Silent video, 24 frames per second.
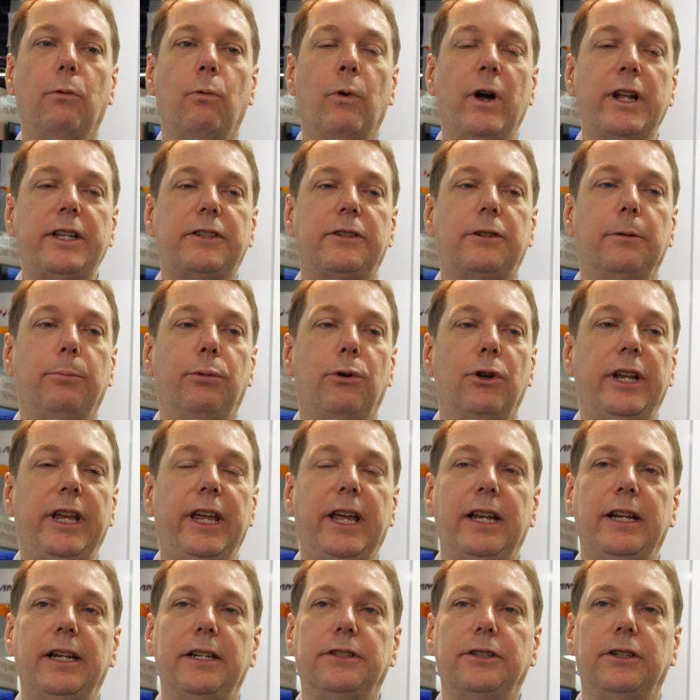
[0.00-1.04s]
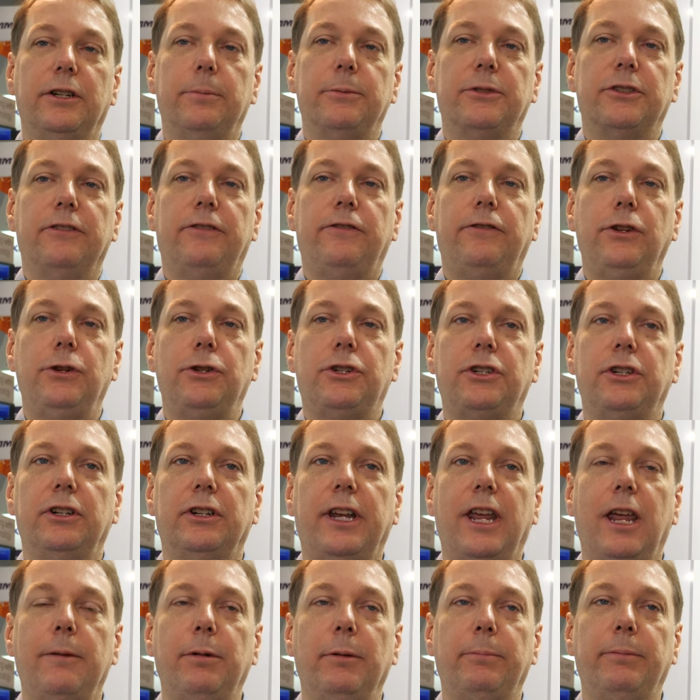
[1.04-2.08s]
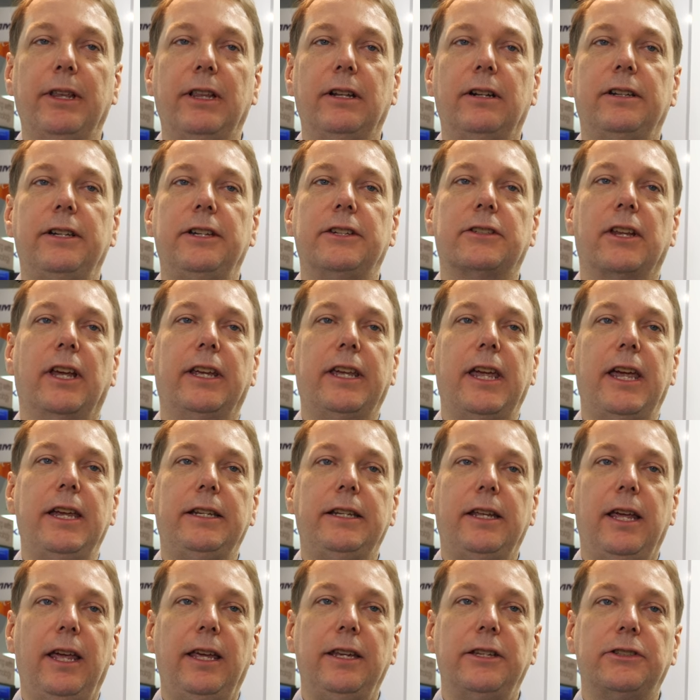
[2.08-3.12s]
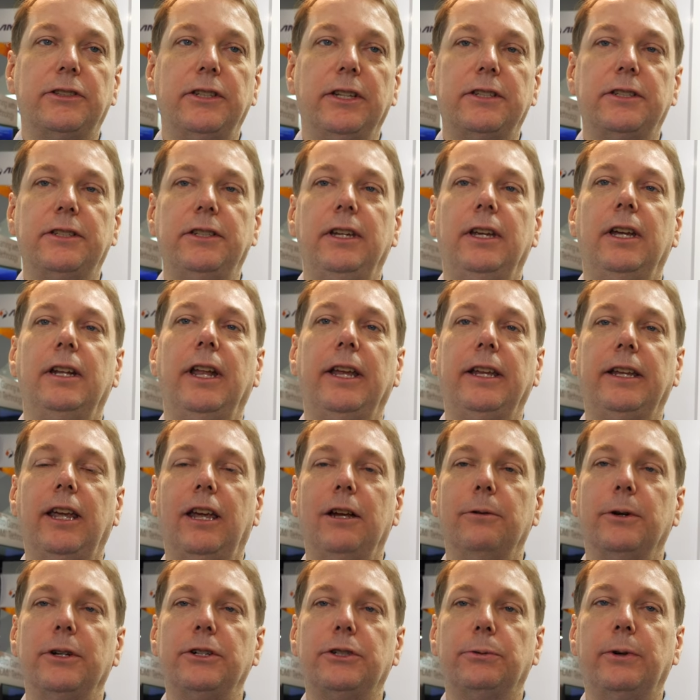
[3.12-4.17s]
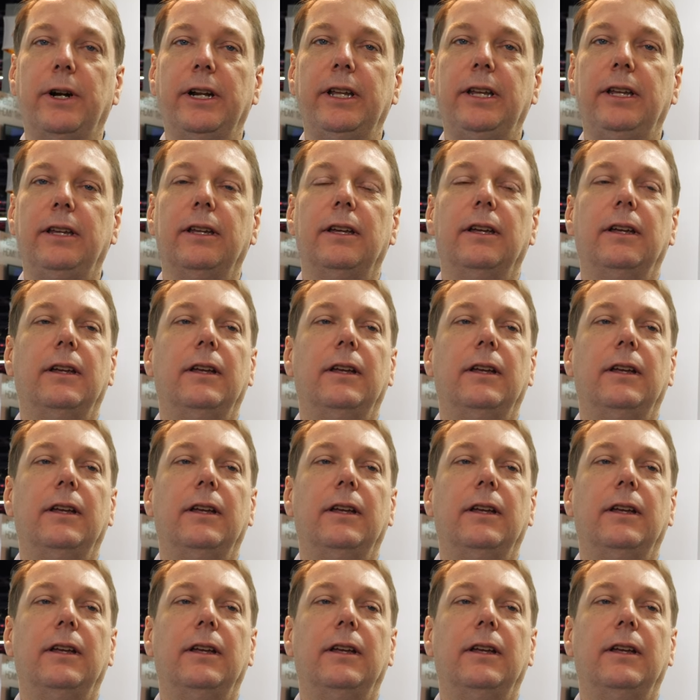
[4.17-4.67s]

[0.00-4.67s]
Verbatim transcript: what to put in terms of future capabilities like 8K 60 and 8K 120.